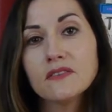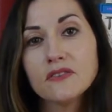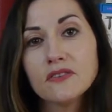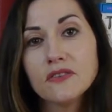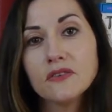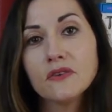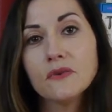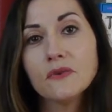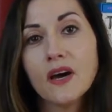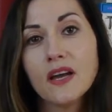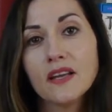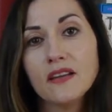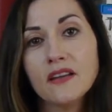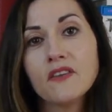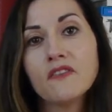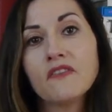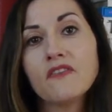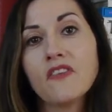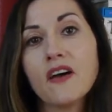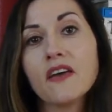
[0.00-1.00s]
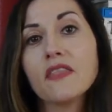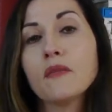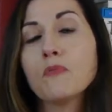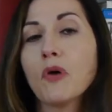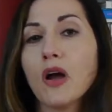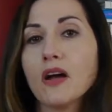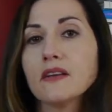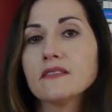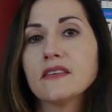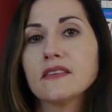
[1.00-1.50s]
to identify the
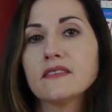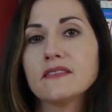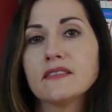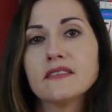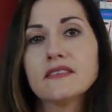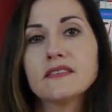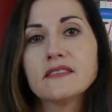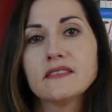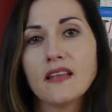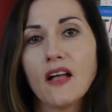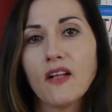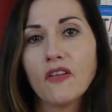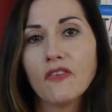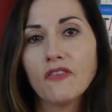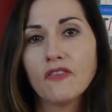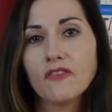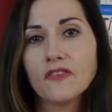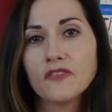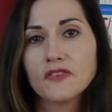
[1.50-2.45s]
process itself.